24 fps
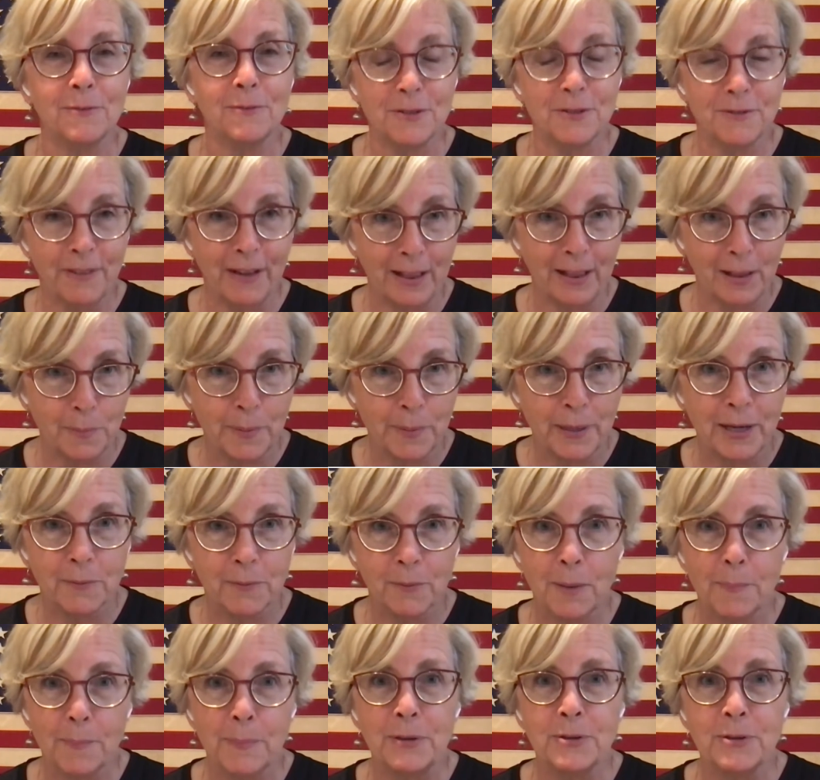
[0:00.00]
developing a
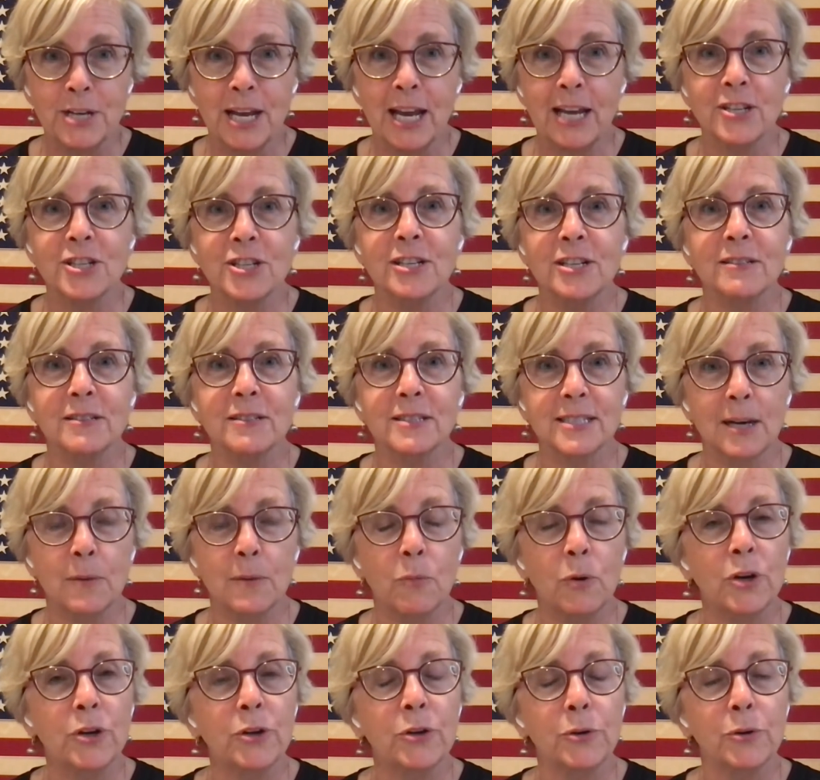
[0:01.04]
reputation as
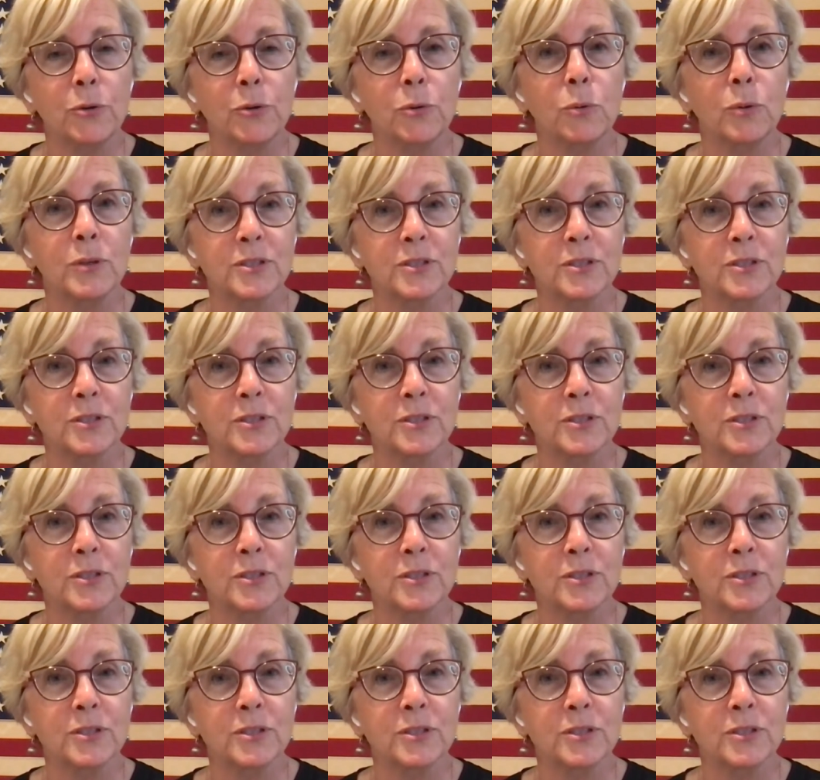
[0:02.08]
someone who